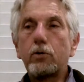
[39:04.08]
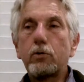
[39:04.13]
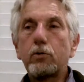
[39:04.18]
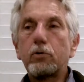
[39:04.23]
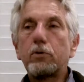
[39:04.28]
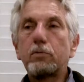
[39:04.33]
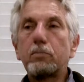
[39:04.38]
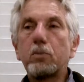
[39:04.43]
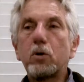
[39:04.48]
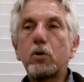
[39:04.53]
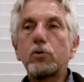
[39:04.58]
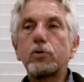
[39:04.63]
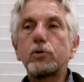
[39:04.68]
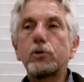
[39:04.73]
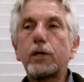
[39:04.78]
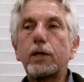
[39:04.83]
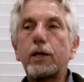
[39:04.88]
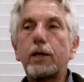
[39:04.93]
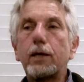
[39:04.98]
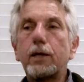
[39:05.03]
to the
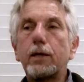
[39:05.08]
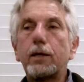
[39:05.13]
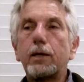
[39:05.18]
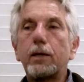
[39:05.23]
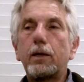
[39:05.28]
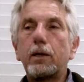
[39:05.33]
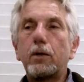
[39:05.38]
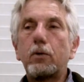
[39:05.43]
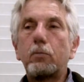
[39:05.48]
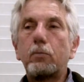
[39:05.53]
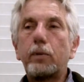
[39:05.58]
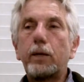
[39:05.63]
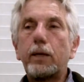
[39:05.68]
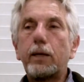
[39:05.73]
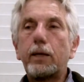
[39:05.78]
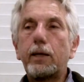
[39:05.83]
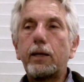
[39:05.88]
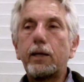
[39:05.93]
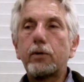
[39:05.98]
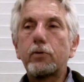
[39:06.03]
mercy
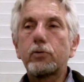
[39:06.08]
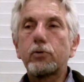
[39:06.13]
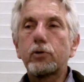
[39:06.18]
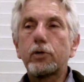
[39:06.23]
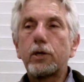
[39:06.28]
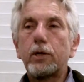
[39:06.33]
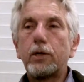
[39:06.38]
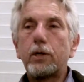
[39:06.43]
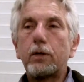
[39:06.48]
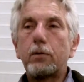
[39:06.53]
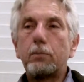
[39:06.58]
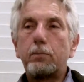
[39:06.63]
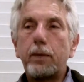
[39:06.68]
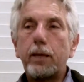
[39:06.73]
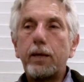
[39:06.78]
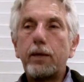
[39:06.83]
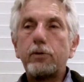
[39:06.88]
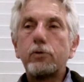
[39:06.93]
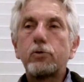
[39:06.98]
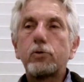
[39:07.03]
meanings
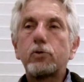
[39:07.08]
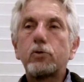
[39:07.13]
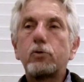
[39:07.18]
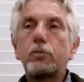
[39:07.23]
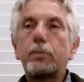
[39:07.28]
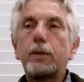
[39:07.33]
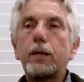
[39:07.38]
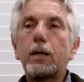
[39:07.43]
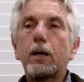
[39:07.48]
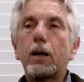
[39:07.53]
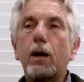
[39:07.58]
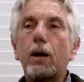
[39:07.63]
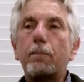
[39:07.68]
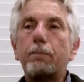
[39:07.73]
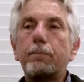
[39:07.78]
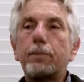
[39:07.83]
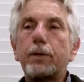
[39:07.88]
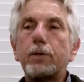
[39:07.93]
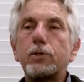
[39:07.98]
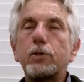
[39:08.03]
means to
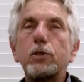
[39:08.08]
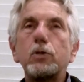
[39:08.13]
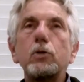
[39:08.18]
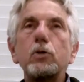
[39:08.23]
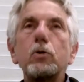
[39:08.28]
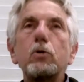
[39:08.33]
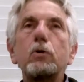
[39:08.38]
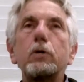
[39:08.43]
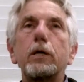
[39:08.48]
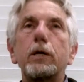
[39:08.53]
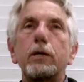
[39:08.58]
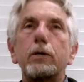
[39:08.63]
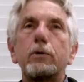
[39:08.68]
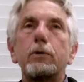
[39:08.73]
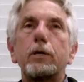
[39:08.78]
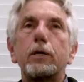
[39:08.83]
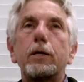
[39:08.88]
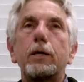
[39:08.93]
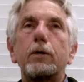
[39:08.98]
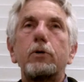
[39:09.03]
become denuded,
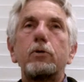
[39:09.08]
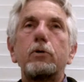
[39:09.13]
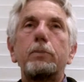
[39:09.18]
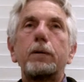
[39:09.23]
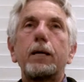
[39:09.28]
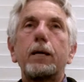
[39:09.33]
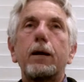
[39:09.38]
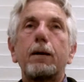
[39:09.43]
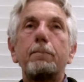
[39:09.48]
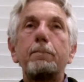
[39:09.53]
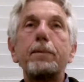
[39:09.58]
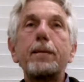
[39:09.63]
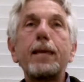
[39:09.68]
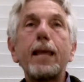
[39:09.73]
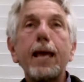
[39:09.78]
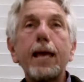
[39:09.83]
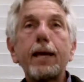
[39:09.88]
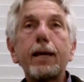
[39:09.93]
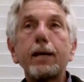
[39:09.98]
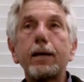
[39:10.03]
to become
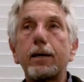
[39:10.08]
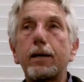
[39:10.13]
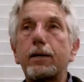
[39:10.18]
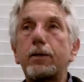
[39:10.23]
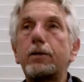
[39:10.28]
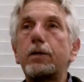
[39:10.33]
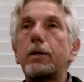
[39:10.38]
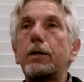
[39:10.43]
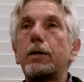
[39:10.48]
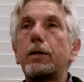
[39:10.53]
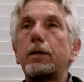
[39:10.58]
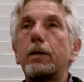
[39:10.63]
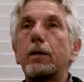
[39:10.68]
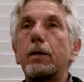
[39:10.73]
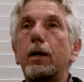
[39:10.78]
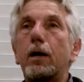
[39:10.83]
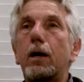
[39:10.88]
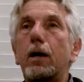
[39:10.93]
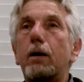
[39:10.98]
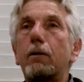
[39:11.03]
naked
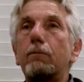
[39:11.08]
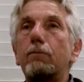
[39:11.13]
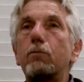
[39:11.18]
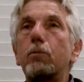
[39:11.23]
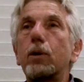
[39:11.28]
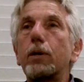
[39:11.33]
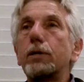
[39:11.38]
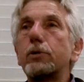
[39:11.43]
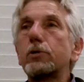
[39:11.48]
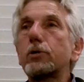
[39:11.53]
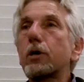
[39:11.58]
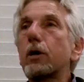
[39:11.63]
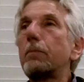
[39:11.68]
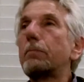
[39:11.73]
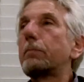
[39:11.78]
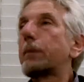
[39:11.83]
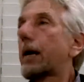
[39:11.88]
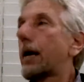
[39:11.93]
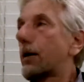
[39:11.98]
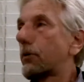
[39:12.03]
of what is
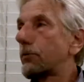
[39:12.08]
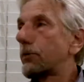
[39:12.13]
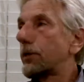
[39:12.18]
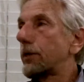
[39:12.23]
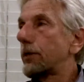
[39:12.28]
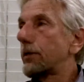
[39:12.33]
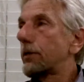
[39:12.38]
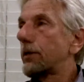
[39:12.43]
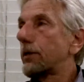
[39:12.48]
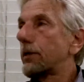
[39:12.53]
compounded.